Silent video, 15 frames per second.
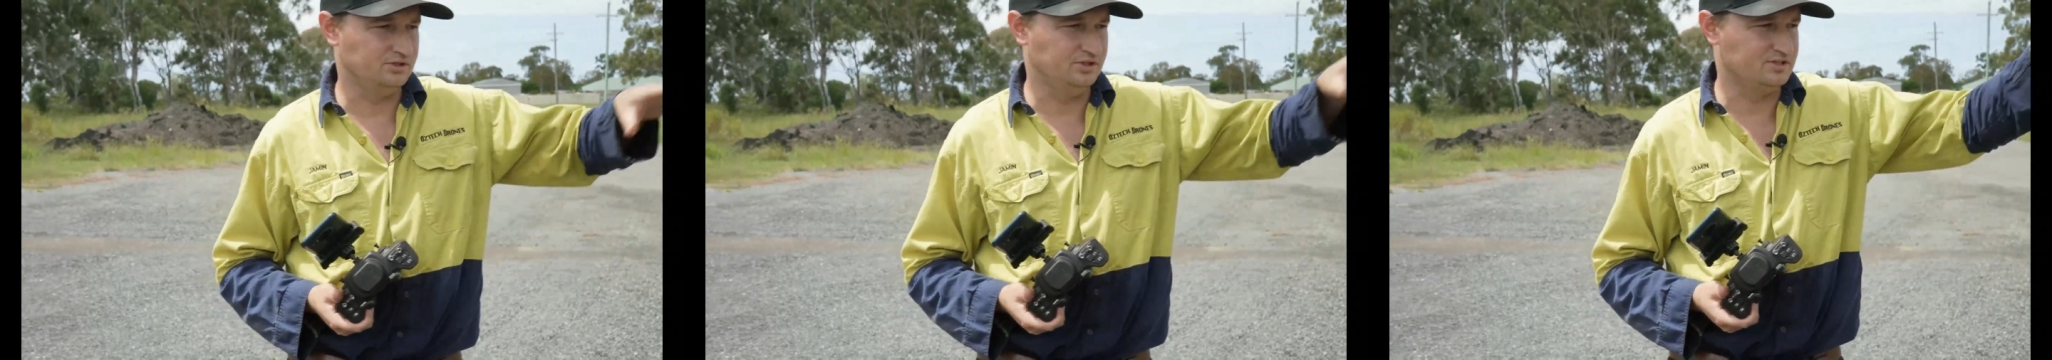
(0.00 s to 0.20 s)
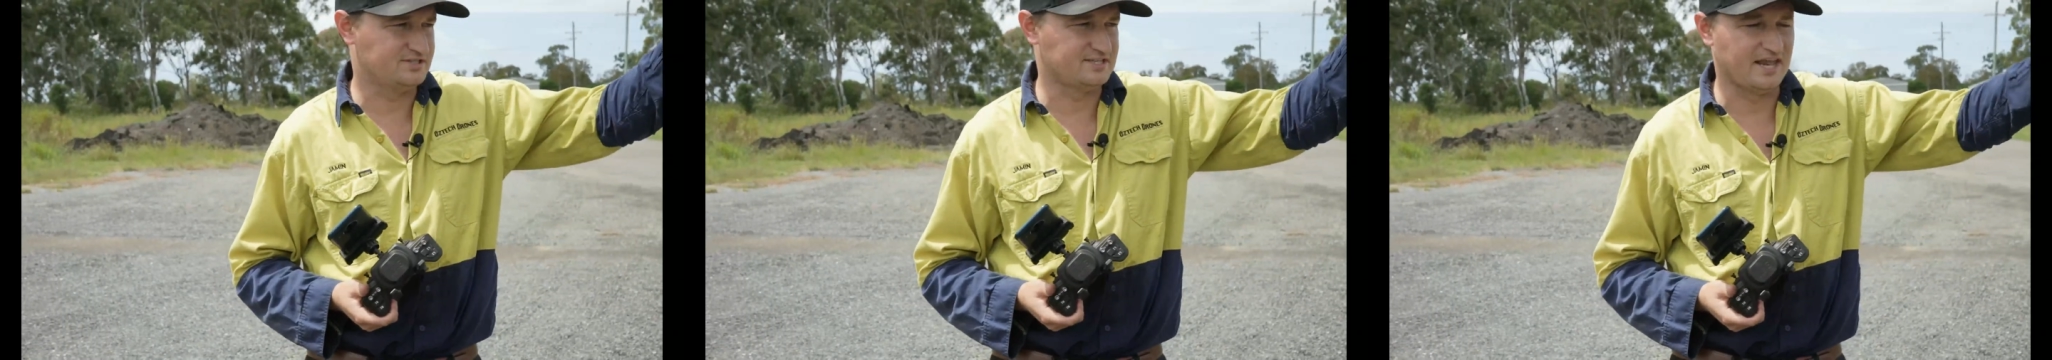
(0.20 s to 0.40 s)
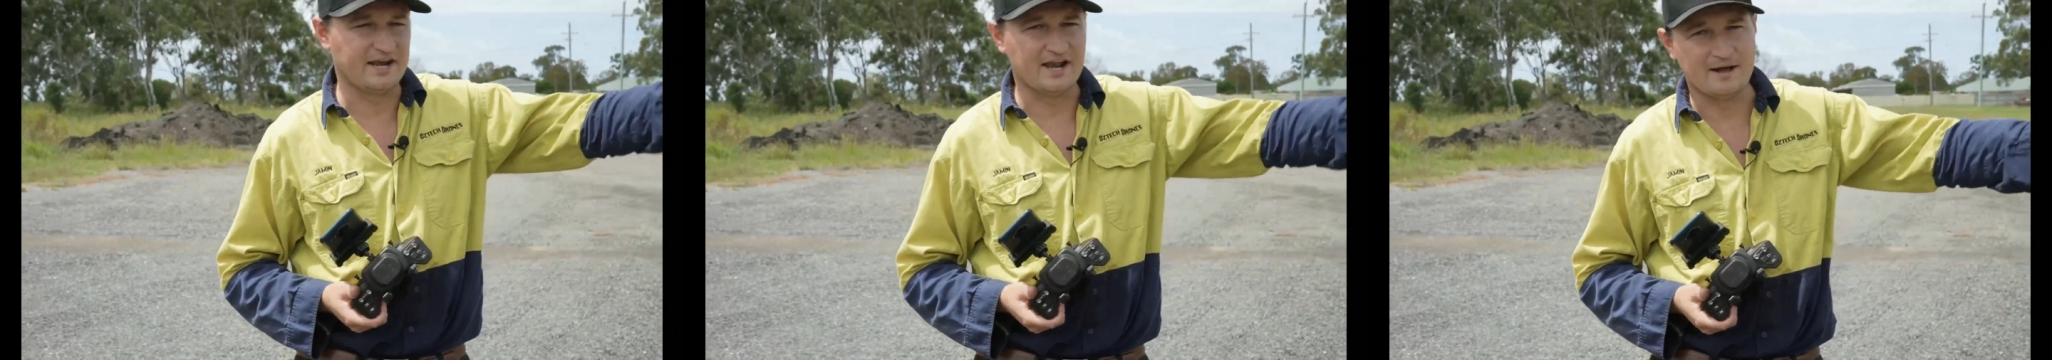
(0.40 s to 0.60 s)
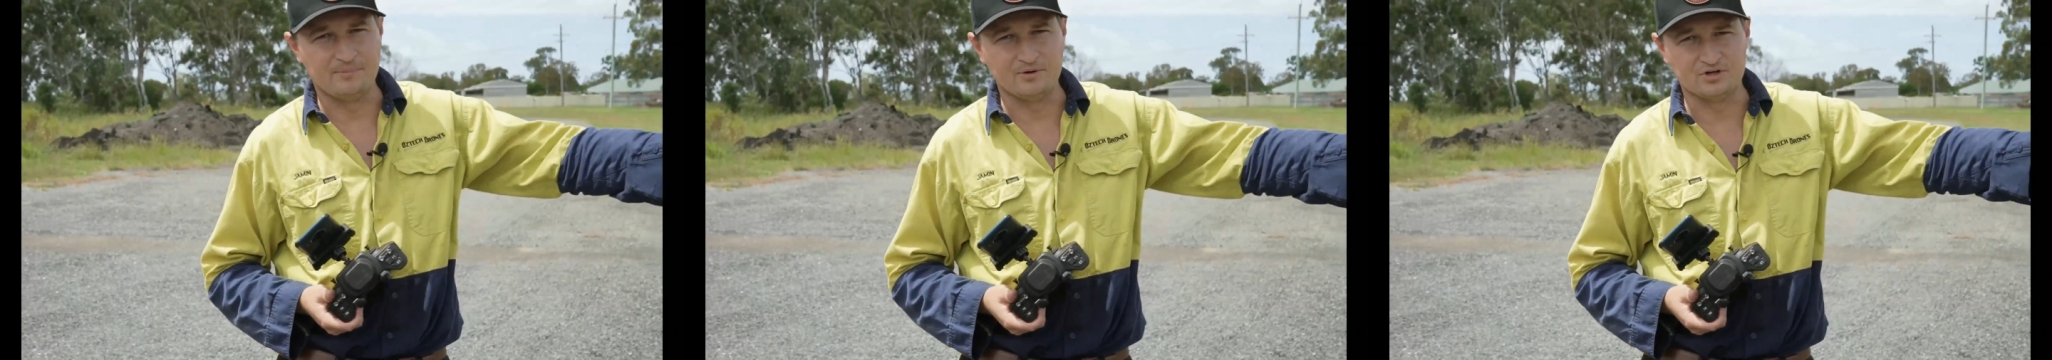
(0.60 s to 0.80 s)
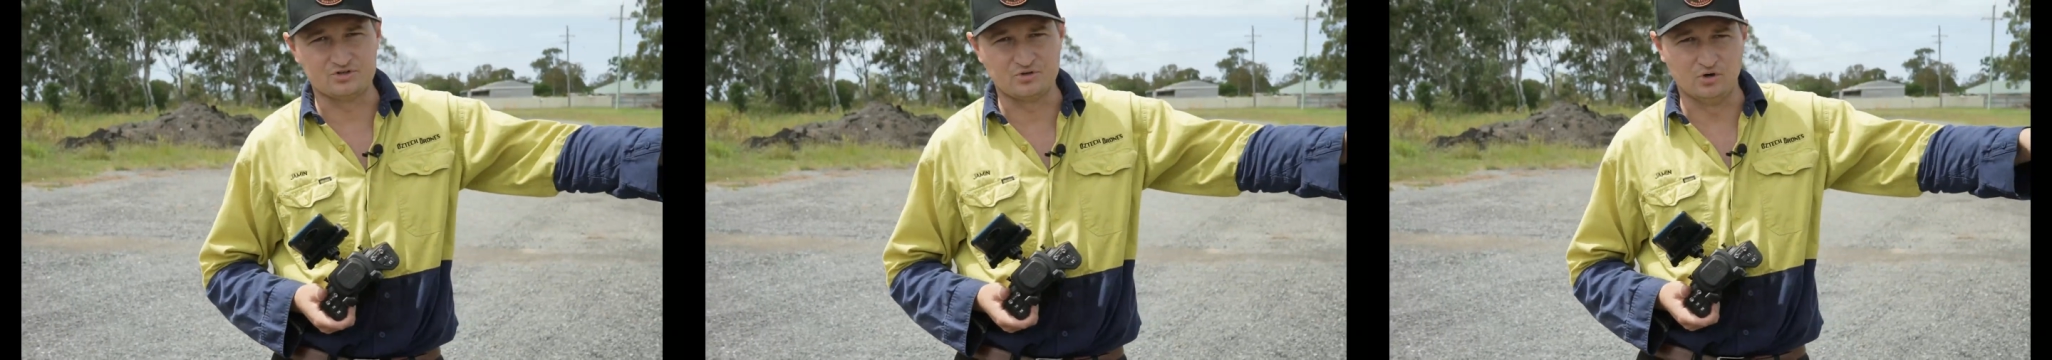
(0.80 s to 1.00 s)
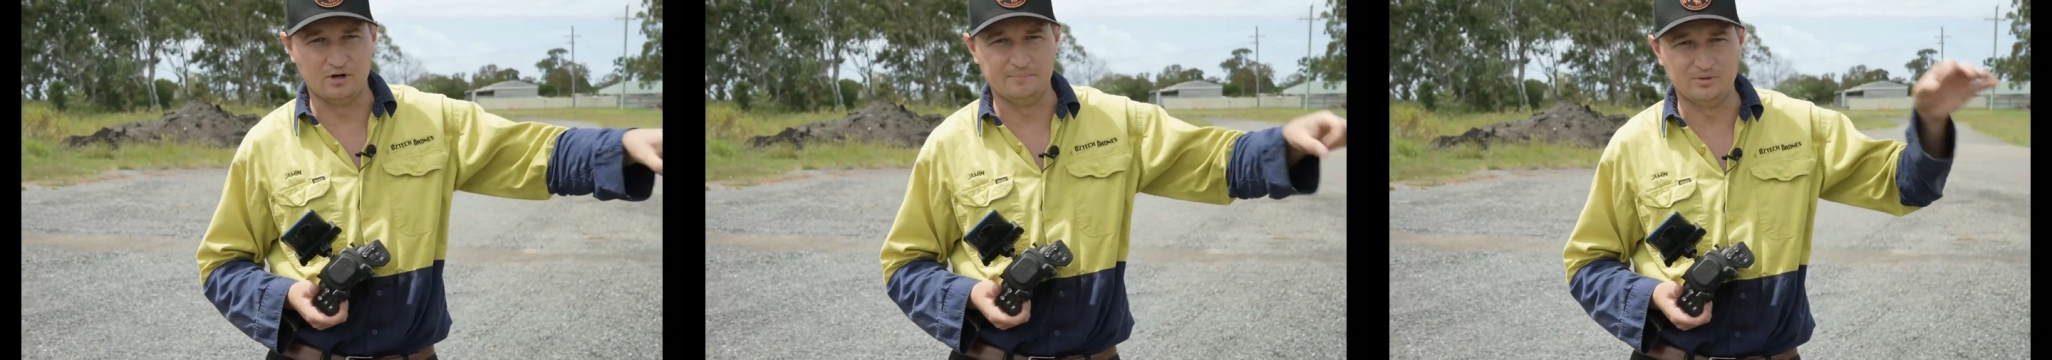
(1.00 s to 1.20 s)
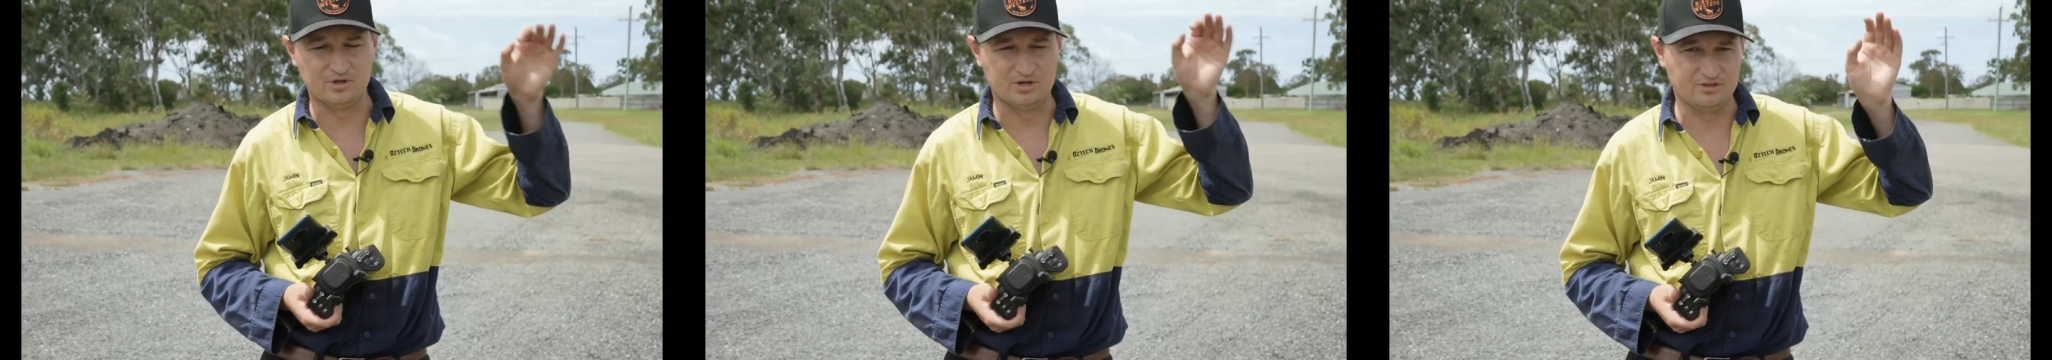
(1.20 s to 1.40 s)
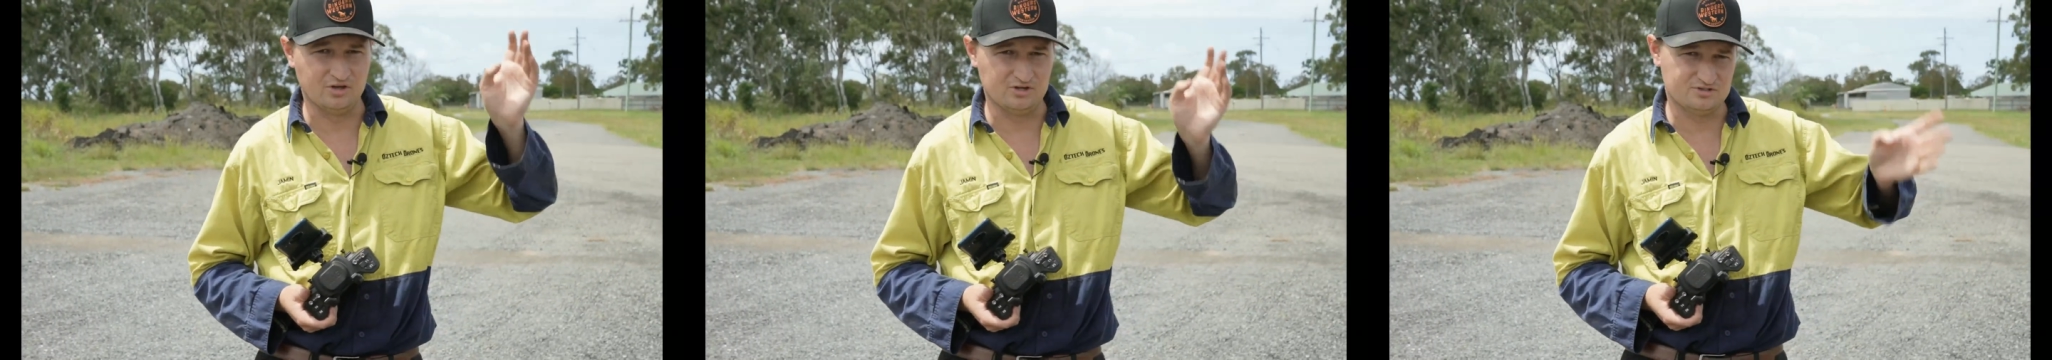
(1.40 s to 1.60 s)
you set it up on a
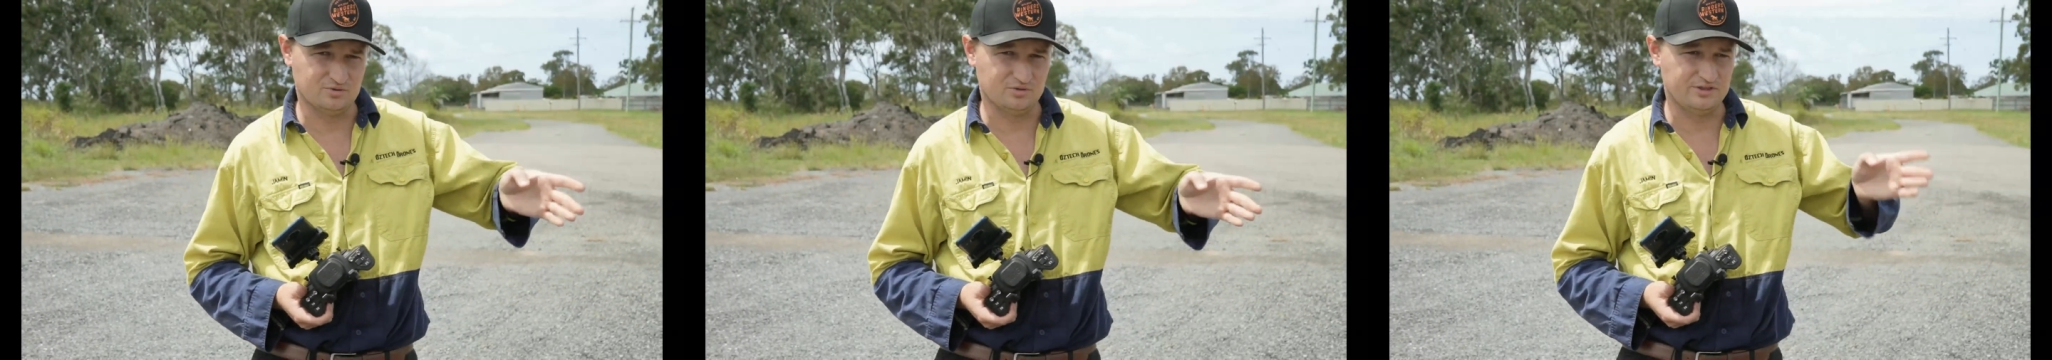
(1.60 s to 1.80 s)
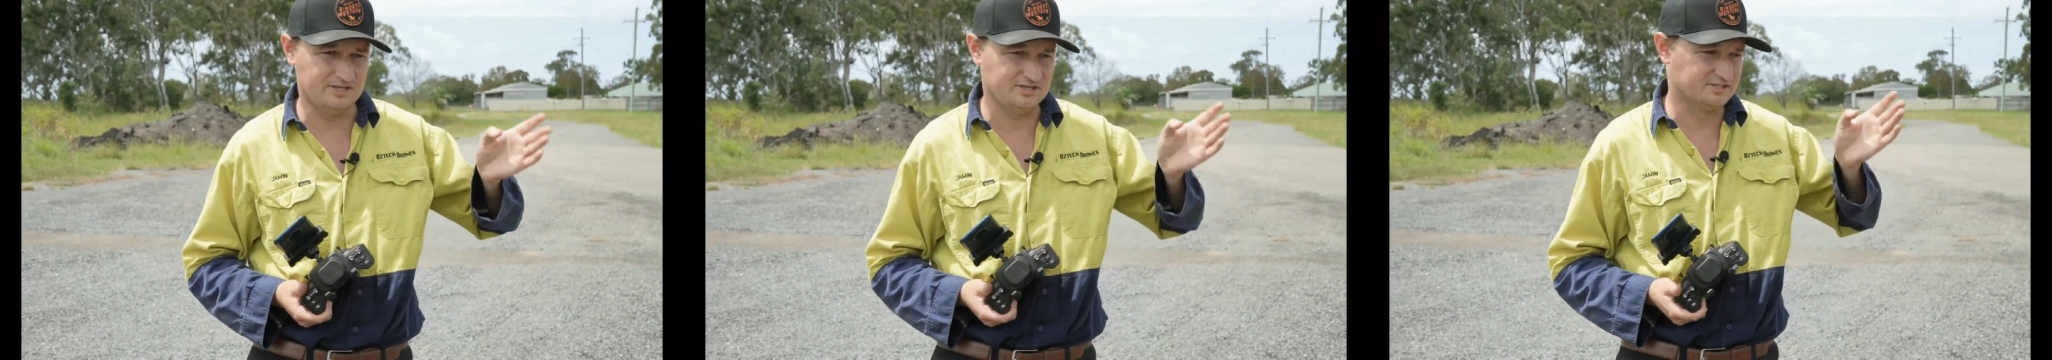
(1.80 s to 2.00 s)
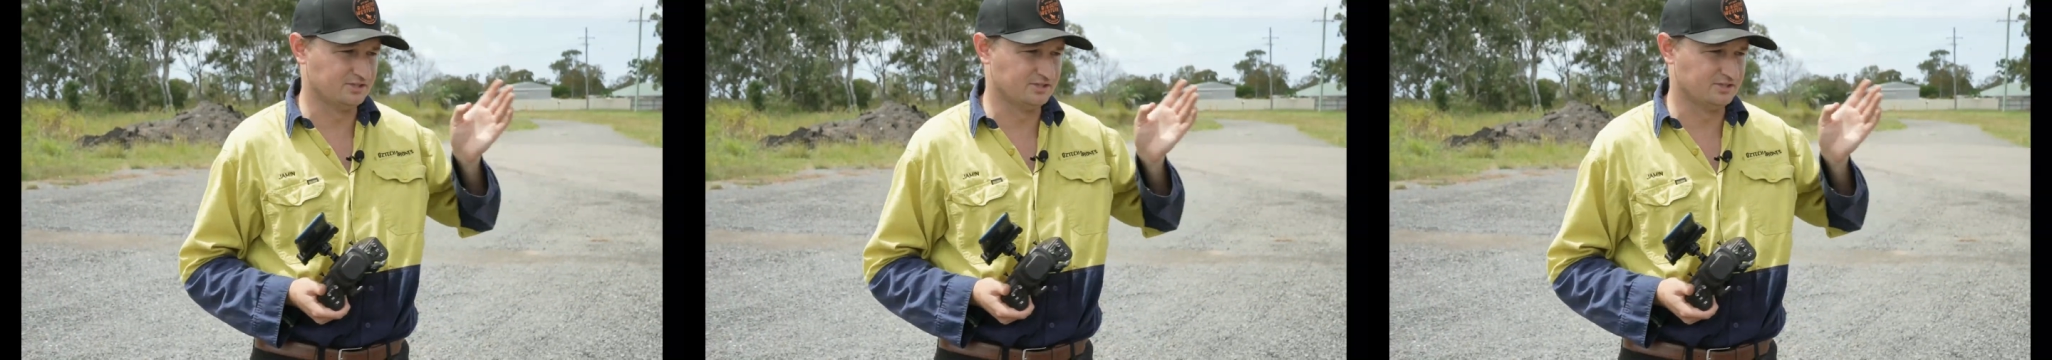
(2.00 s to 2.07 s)
tripod and those sort of things,